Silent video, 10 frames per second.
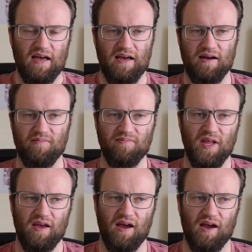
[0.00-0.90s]
And
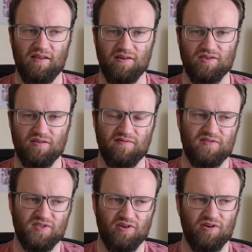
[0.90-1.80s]
and then it sort of
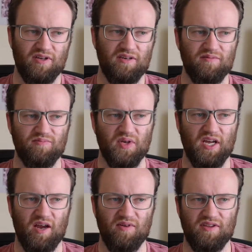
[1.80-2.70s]
slowly
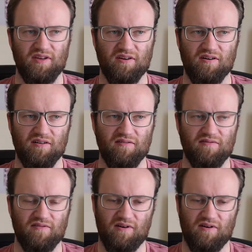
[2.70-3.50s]
became a thing of,